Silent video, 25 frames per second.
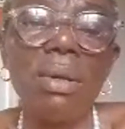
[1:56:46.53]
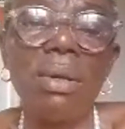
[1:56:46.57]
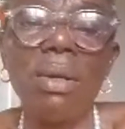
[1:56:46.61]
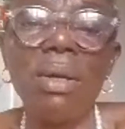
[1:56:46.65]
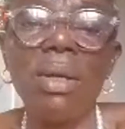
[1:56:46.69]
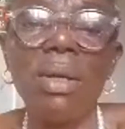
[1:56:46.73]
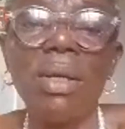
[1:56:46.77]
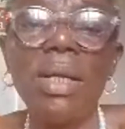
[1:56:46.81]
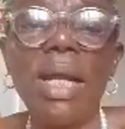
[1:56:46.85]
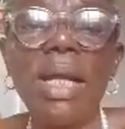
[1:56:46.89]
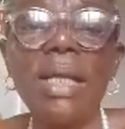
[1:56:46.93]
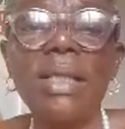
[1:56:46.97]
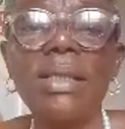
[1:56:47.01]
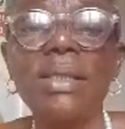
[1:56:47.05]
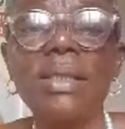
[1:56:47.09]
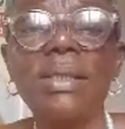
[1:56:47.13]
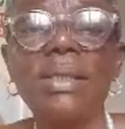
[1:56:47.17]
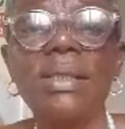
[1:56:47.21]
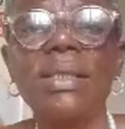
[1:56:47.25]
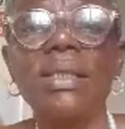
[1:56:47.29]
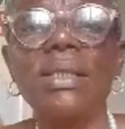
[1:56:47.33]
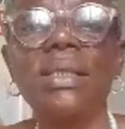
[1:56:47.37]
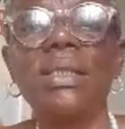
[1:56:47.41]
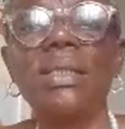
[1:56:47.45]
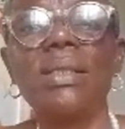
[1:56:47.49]
that
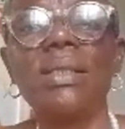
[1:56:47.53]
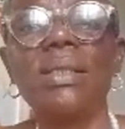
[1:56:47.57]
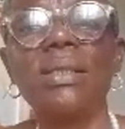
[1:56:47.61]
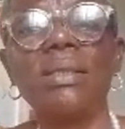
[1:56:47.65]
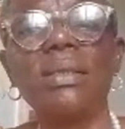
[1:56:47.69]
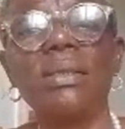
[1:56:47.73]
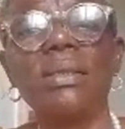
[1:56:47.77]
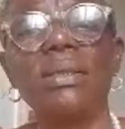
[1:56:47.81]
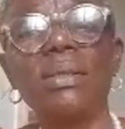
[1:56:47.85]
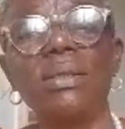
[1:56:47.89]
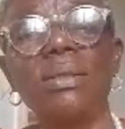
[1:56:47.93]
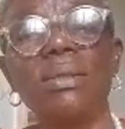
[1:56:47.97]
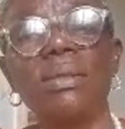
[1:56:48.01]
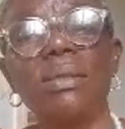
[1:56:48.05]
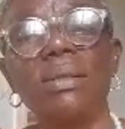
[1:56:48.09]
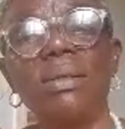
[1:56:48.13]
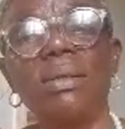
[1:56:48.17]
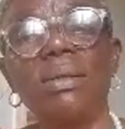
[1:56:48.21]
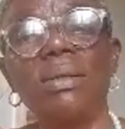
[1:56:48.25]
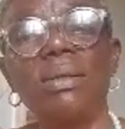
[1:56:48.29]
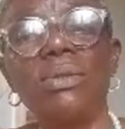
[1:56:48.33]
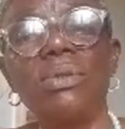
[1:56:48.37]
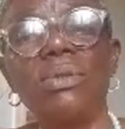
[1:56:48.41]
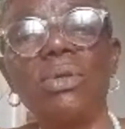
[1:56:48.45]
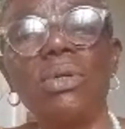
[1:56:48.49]
is it.
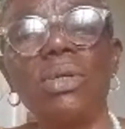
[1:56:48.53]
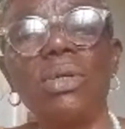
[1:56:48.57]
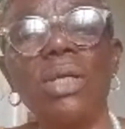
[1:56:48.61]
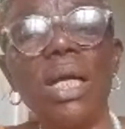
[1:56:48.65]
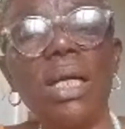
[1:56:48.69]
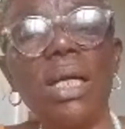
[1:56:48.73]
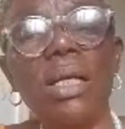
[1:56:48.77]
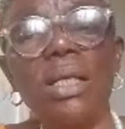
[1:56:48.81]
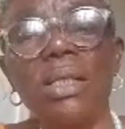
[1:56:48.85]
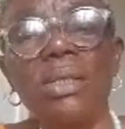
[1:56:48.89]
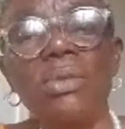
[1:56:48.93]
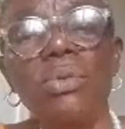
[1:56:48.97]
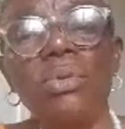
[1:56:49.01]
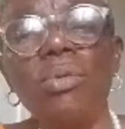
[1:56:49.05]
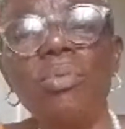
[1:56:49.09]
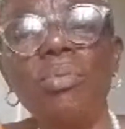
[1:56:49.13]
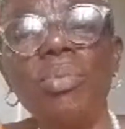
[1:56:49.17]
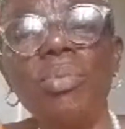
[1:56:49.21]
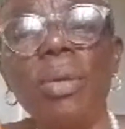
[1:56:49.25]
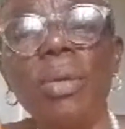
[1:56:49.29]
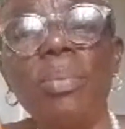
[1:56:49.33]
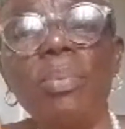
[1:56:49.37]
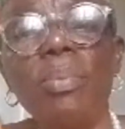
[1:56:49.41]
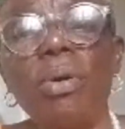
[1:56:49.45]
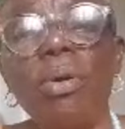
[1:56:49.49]
So that it won't
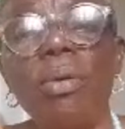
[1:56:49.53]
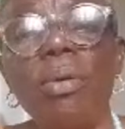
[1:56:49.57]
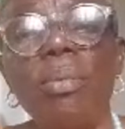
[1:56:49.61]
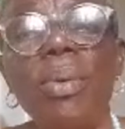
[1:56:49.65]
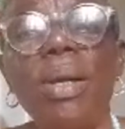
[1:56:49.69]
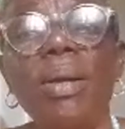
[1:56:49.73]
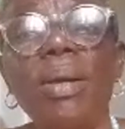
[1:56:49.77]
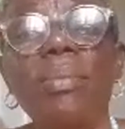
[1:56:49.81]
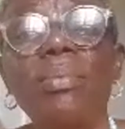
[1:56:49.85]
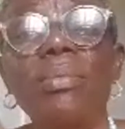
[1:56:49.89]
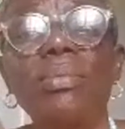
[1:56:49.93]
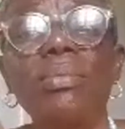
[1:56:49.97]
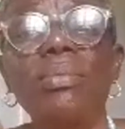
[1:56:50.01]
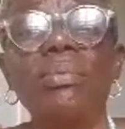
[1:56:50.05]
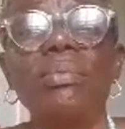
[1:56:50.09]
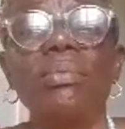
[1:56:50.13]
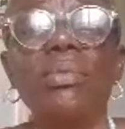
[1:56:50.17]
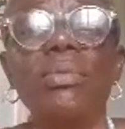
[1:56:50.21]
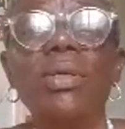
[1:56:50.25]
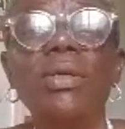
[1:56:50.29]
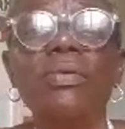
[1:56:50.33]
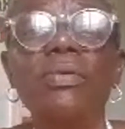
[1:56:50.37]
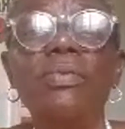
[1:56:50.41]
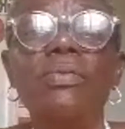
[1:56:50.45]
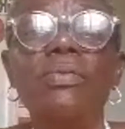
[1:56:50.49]
be a problem if